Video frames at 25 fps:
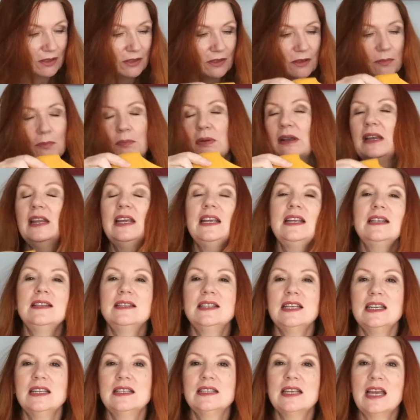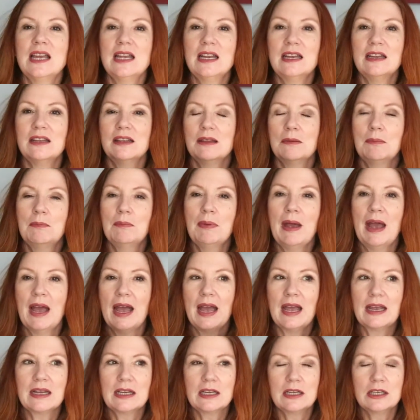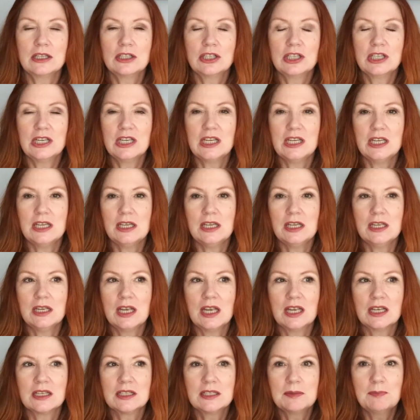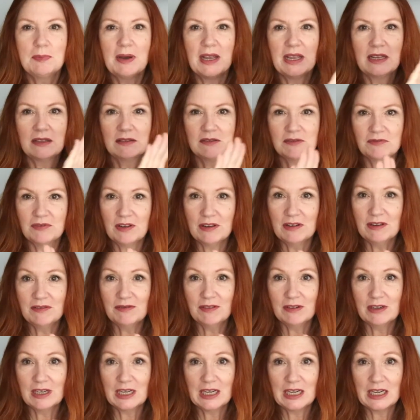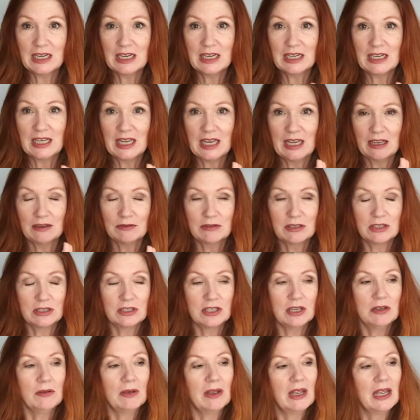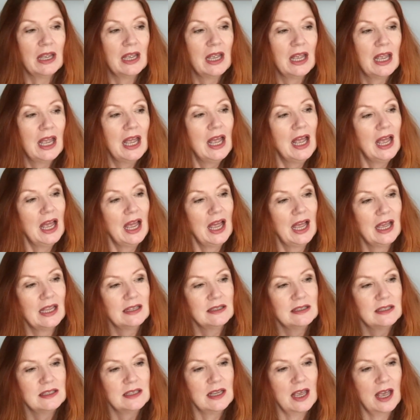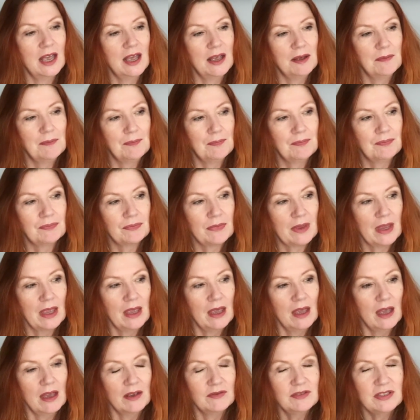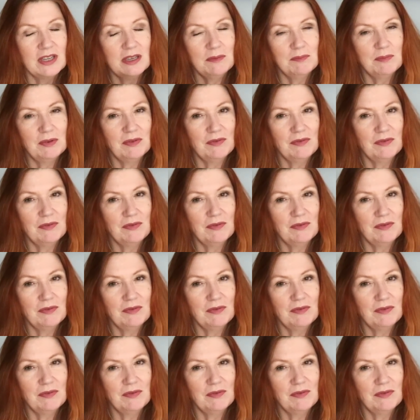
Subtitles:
The pleat detail at the back, she explains very, very clearly how to do it. And I've said